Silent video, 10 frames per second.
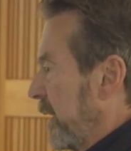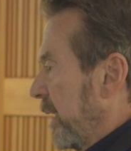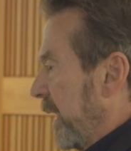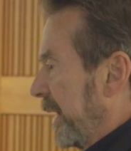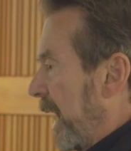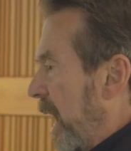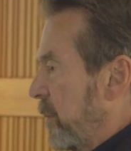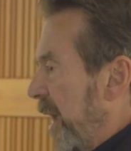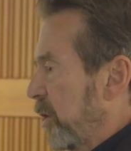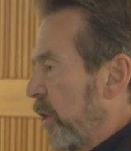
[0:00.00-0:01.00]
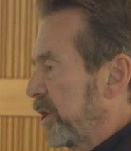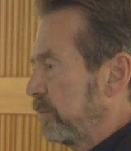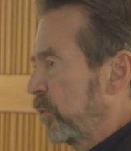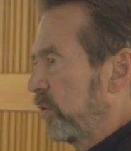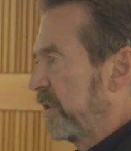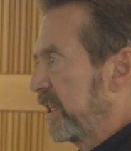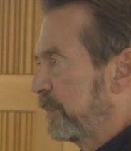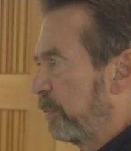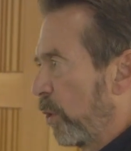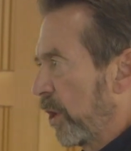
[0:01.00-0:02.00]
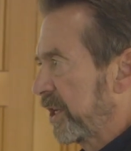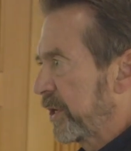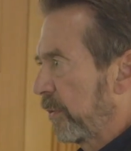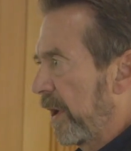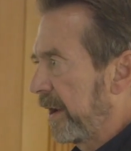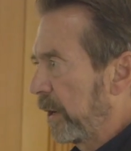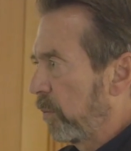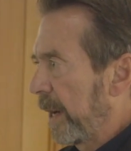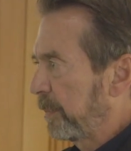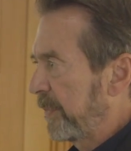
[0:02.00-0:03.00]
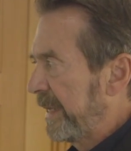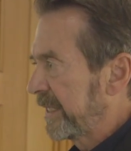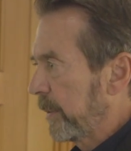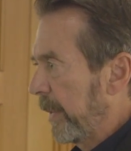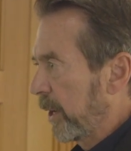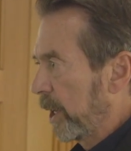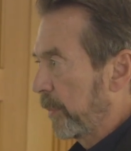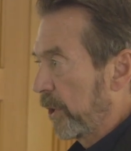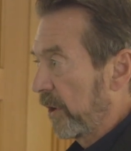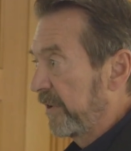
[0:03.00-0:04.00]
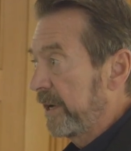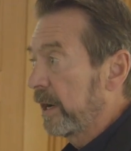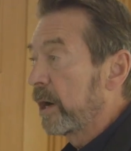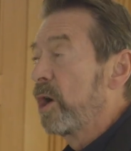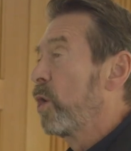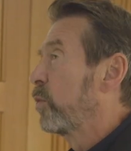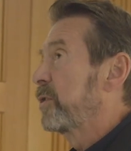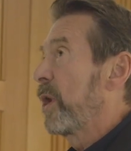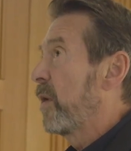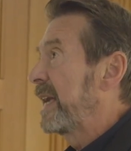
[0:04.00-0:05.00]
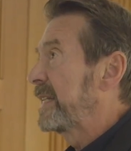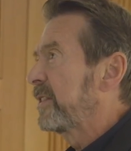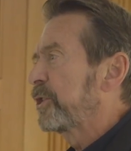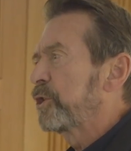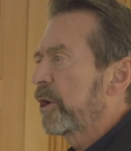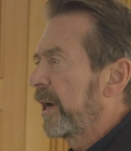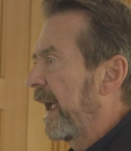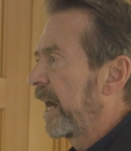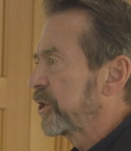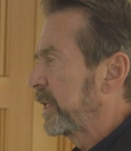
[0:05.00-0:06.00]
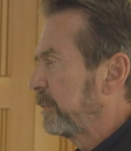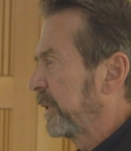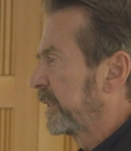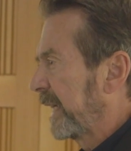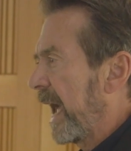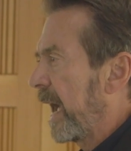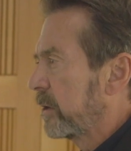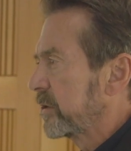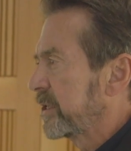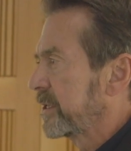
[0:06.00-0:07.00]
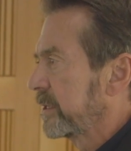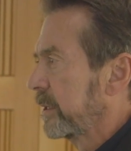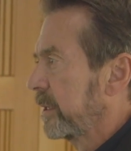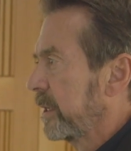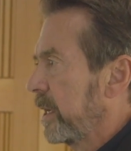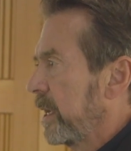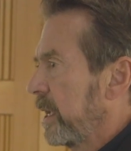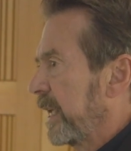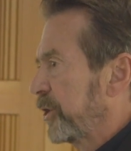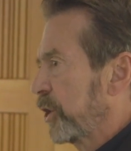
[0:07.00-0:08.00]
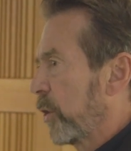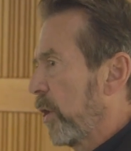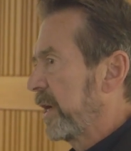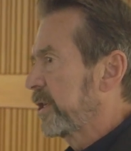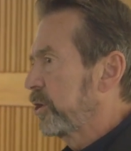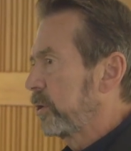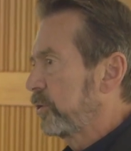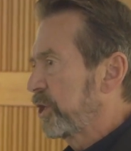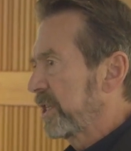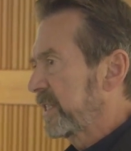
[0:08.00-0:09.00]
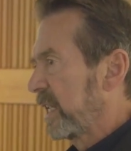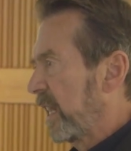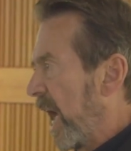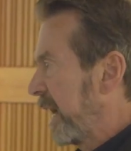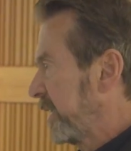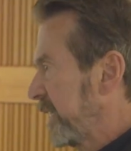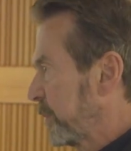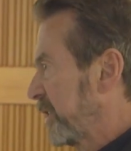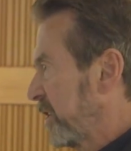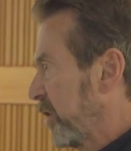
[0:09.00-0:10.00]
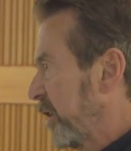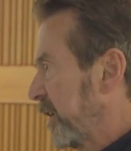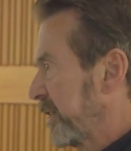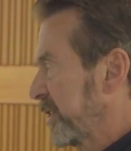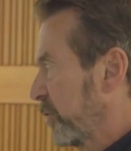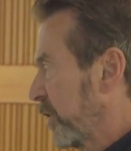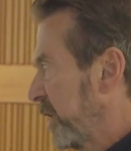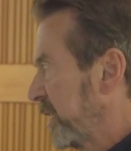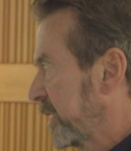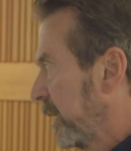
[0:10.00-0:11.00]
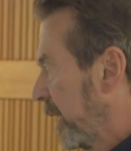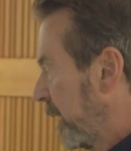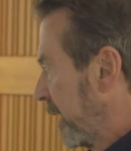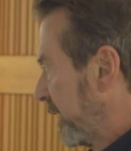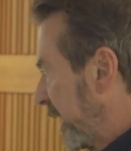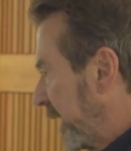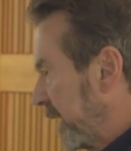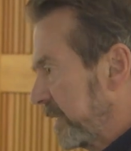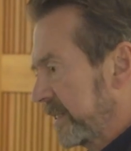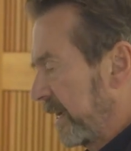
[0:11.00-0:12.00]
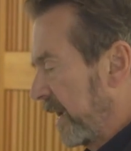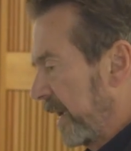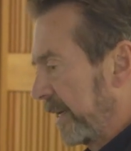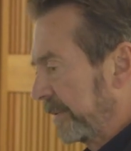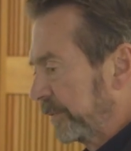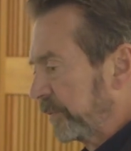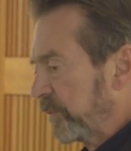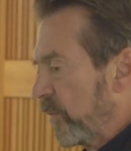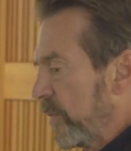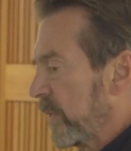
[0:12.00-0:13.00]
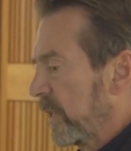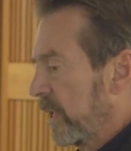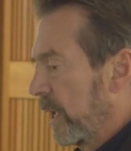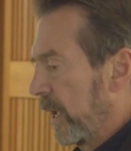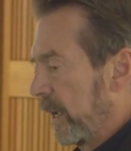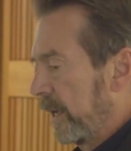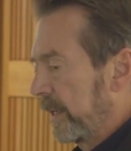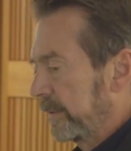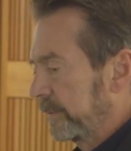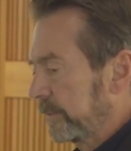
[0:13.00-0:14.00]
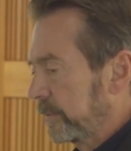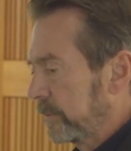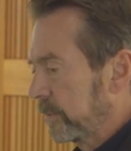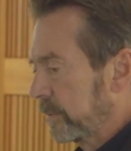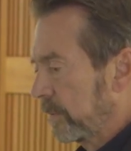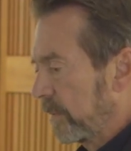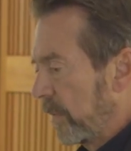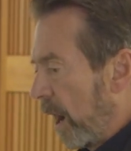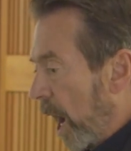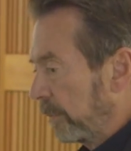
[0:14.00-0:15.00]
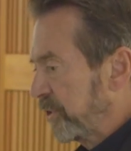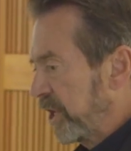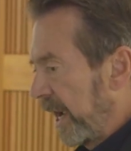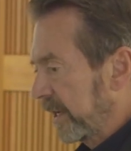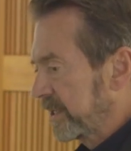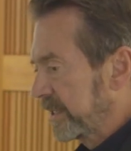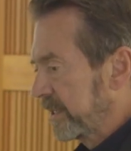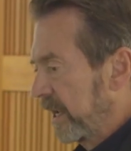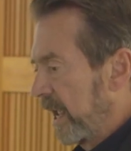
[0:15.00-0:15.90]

like how am I going to move these boards around and what piece am I going to put over here with no idea that you're going to actually build a house, that you're going to just align these materials or these, these um, um, objects